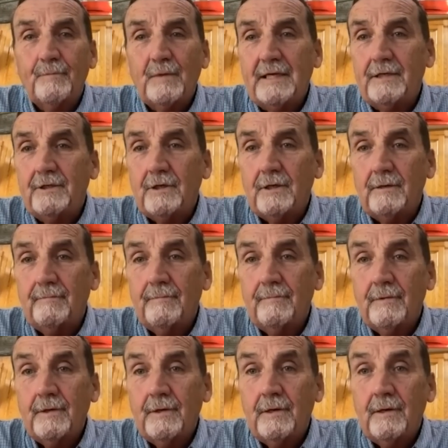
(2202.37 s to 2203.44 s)
Egypt
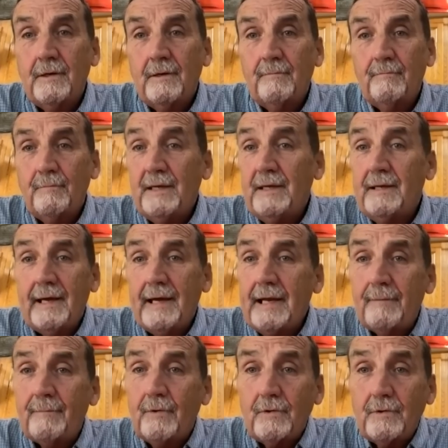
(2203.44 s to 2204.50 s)
being
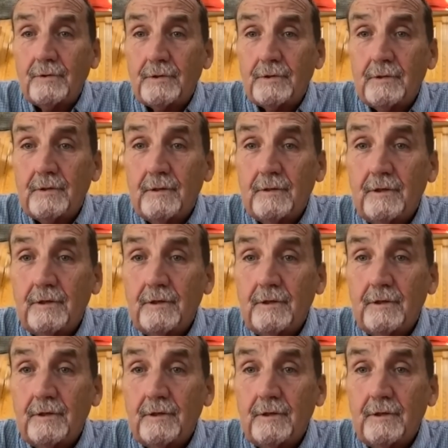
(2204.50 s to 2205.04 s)
animals.